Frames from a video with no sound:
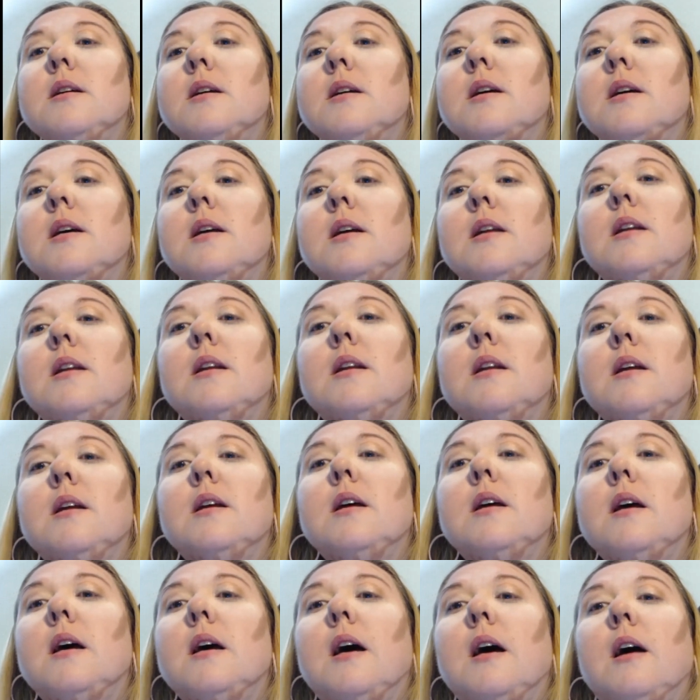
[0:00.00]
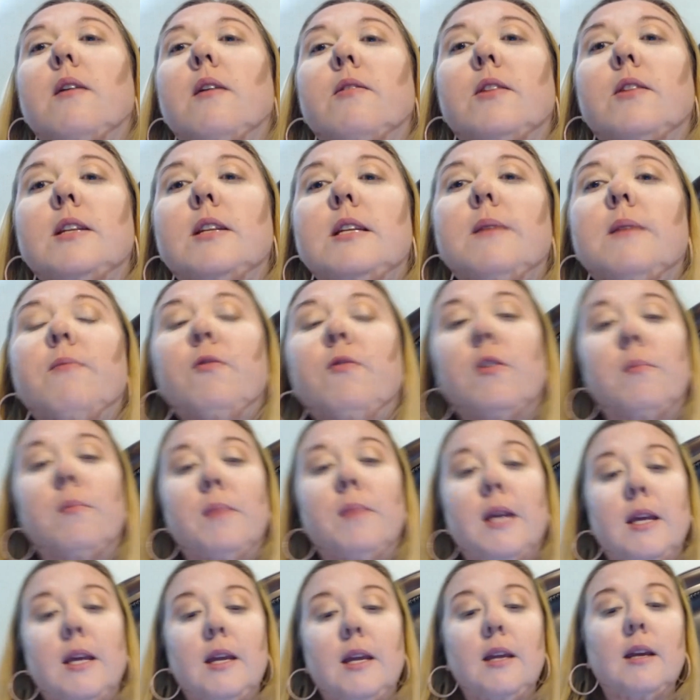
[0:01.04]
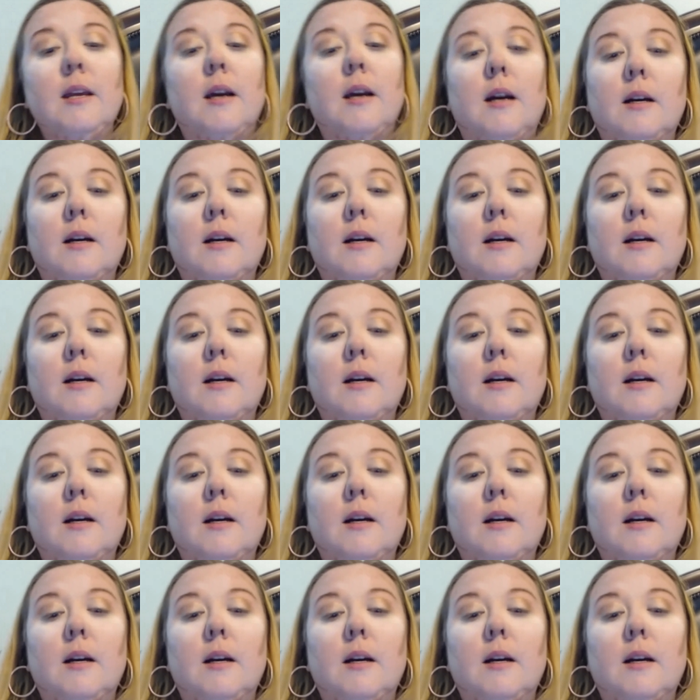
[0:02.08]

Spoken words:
And the tip for me